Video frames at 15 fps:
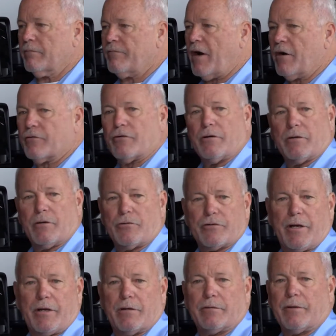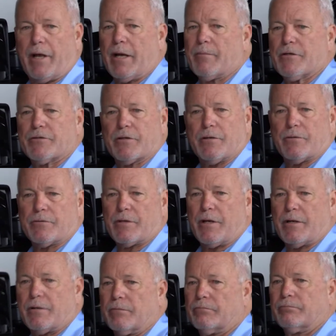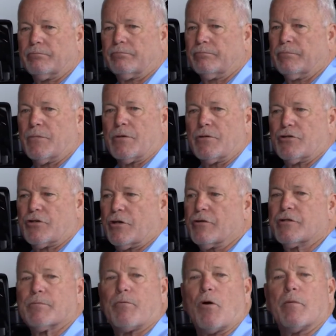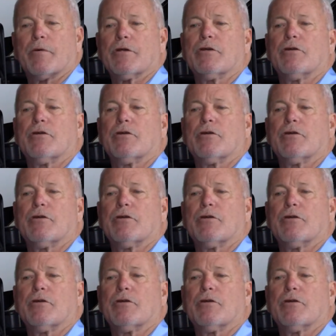Fire truck goes down, ambulance goes down, sheriff's department,